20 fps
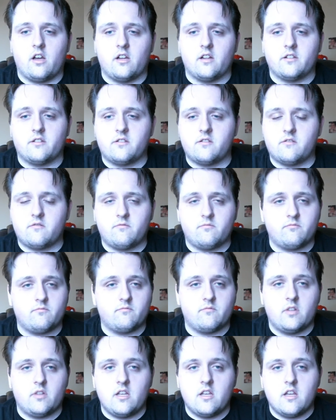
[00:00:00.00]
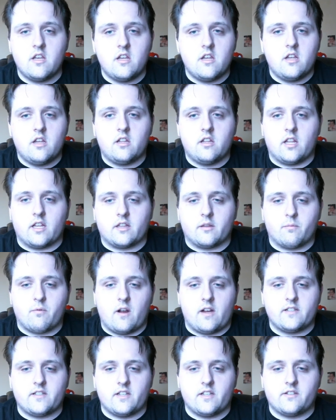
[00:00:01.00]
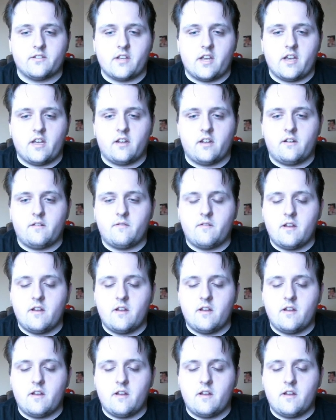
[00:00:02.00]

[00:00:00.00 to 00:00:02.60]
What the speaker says: It's like the price I said.